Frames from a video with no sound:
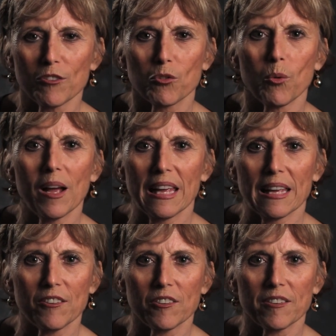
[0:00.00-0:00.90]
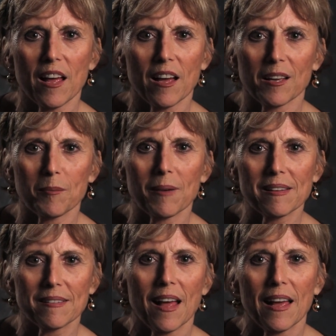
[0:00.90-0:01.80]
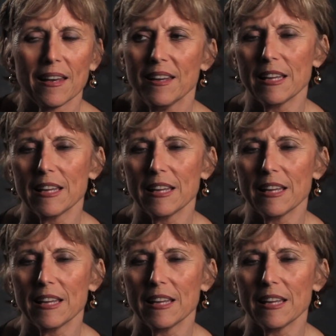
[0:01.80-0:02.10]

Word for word: swing, it just hung at my side.